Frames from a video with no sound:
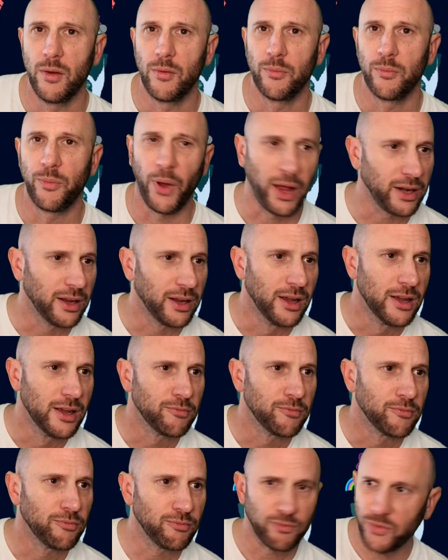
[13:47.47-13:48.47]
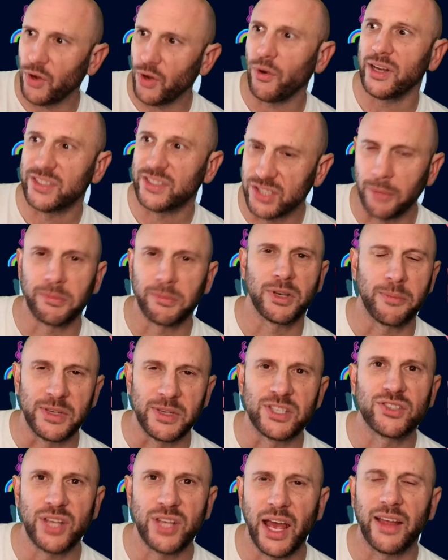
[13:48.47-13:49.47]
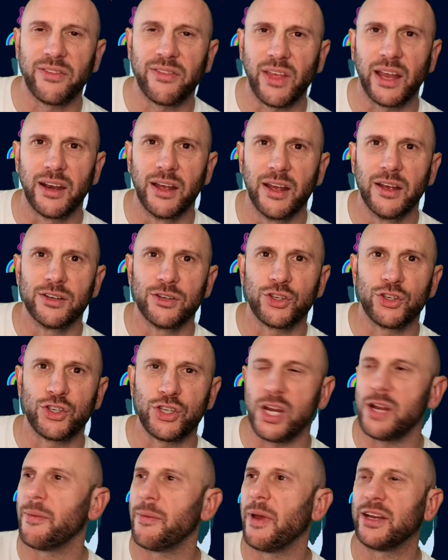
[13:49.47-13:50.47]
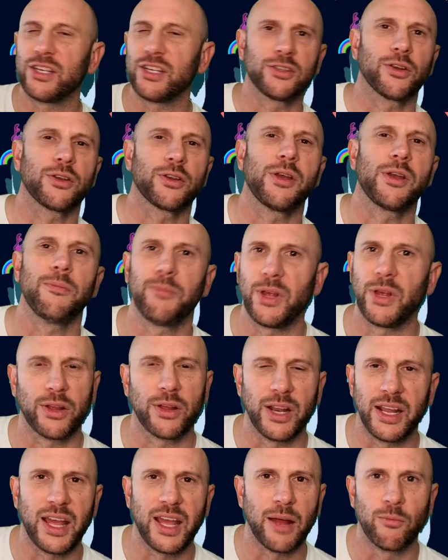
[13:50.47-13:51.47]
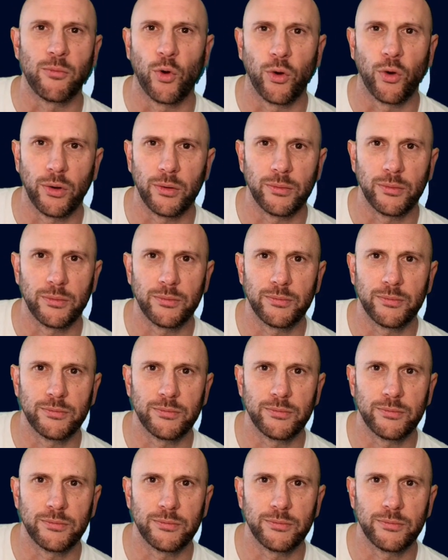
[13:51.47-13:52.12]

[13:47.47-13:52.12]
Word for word: But there is something to be said that she may just looking, be looking to get more